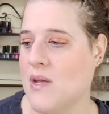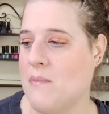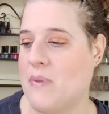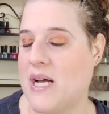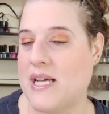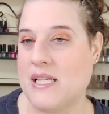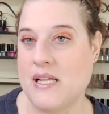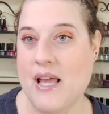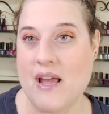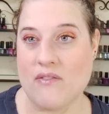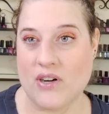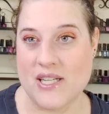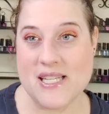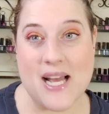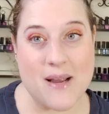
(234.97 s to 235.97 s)
But
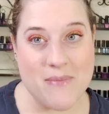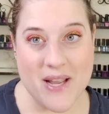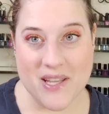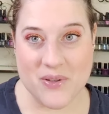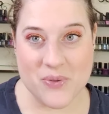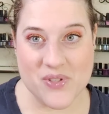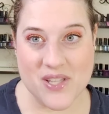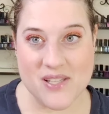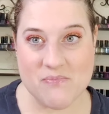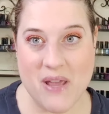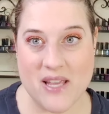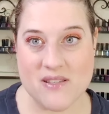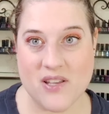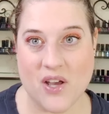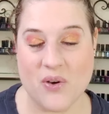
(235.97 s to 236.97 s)
every time I use this
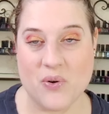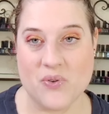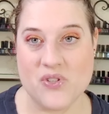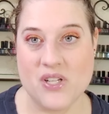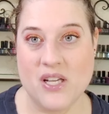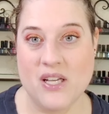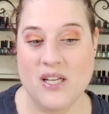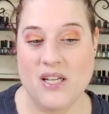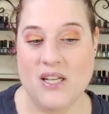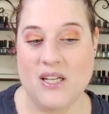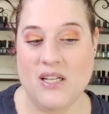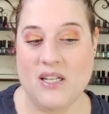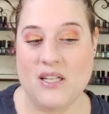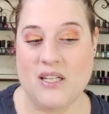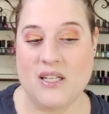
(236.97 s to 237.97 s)
base coat
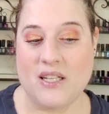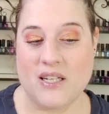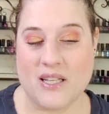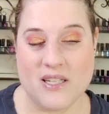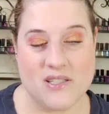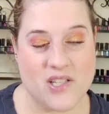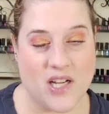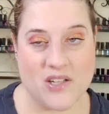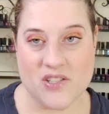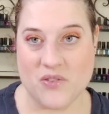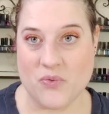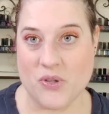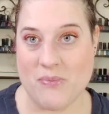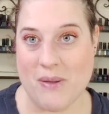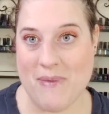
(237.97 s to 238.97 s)
in
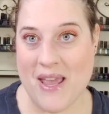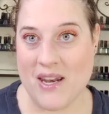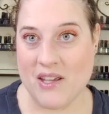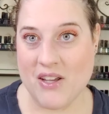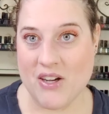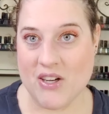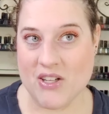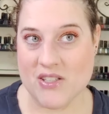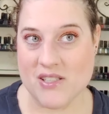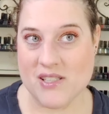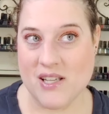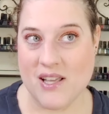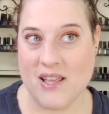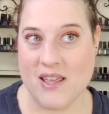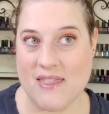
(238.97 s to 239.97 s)
conjunction with my
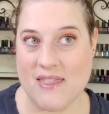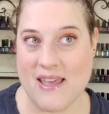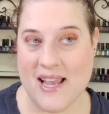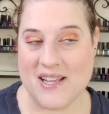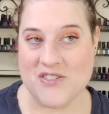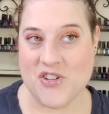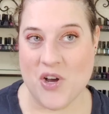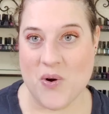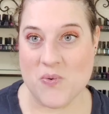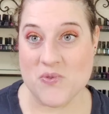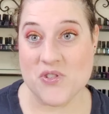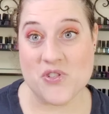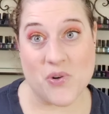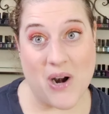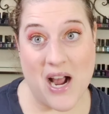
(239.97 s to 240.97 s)
manicures, they
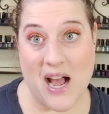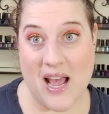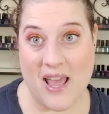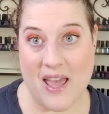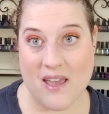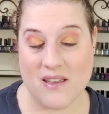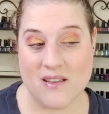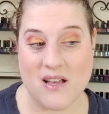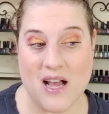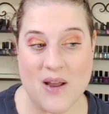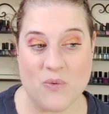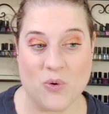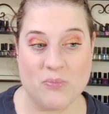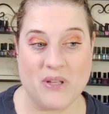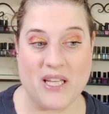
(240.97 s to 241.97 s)
don't dry. I
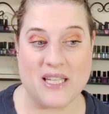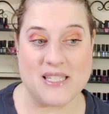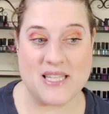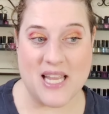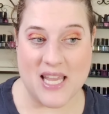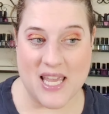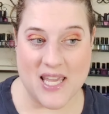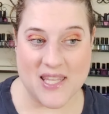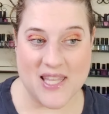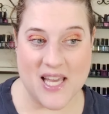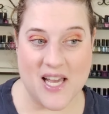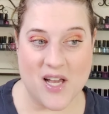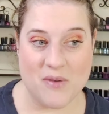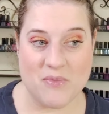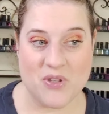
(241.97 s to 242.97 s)
will be dinging
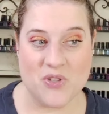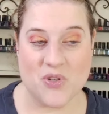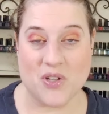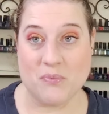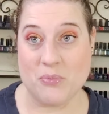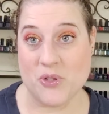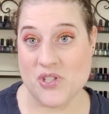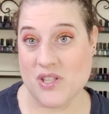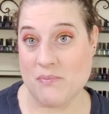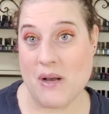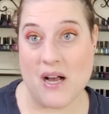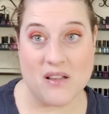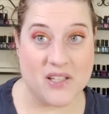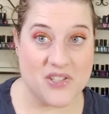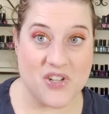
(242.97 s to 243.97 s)
them. You can push the
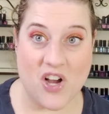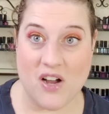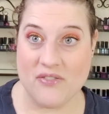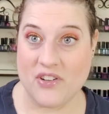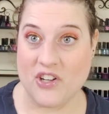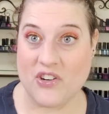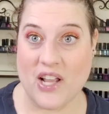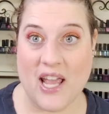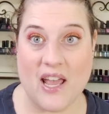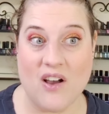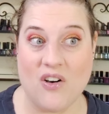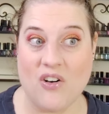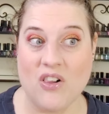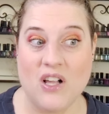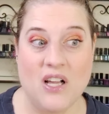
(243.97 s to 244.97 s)
polish off your
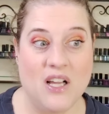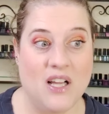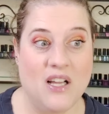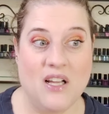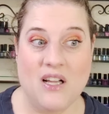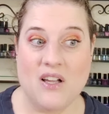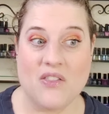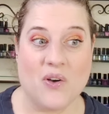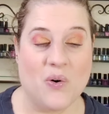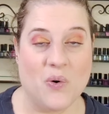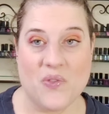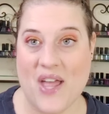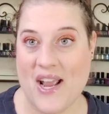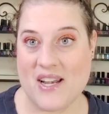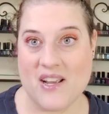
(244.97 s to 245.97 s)
nail, the
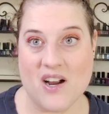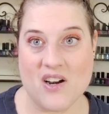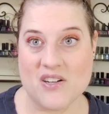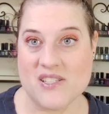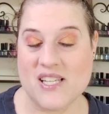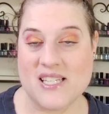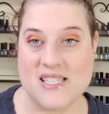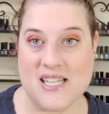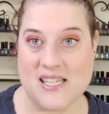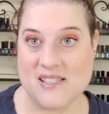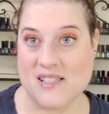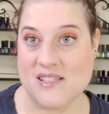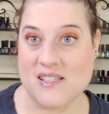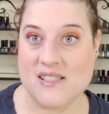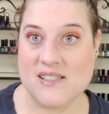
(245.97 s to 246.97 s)
whole nine yards. It
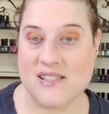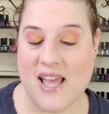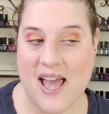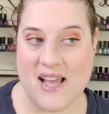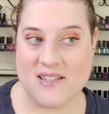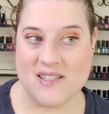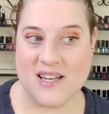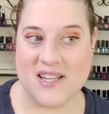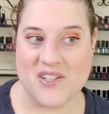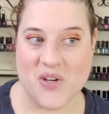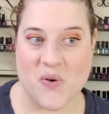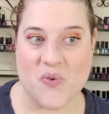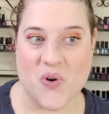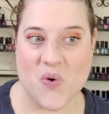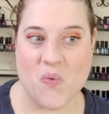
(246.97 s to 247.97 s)
doesn't set, and I
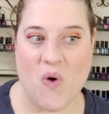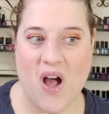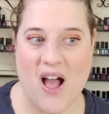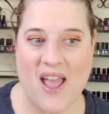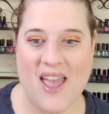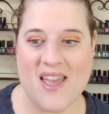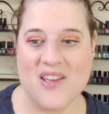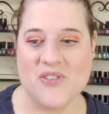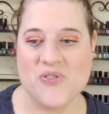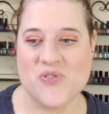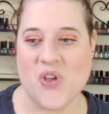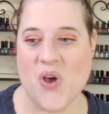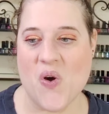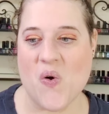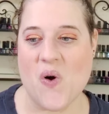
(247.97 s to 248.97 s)
don't know why.
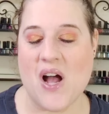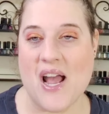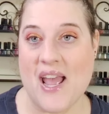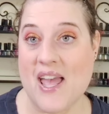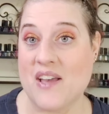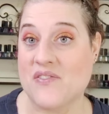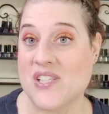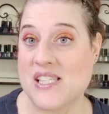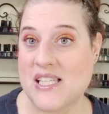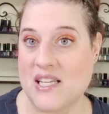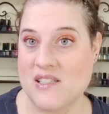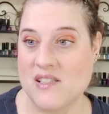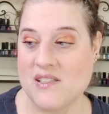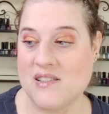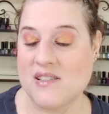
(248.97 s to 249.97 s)
So I have
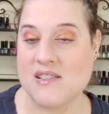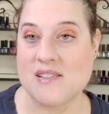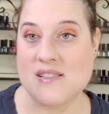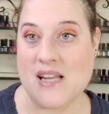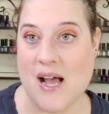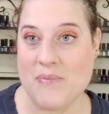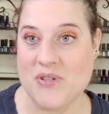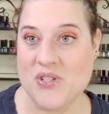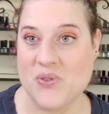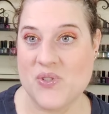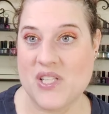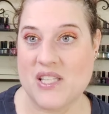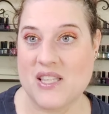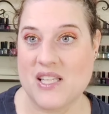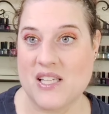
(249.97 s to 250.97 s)
since stopped
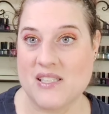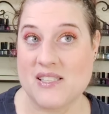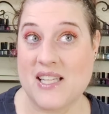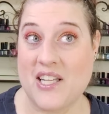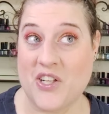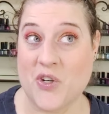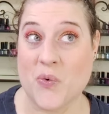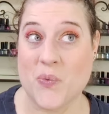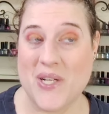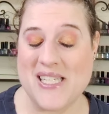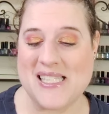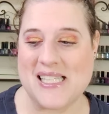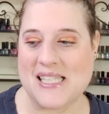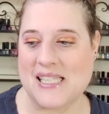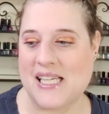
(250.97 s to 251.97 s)
using this here
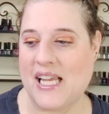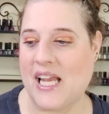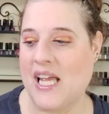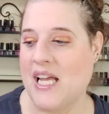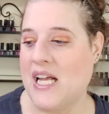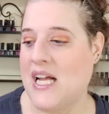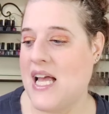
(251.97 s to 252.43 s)
recently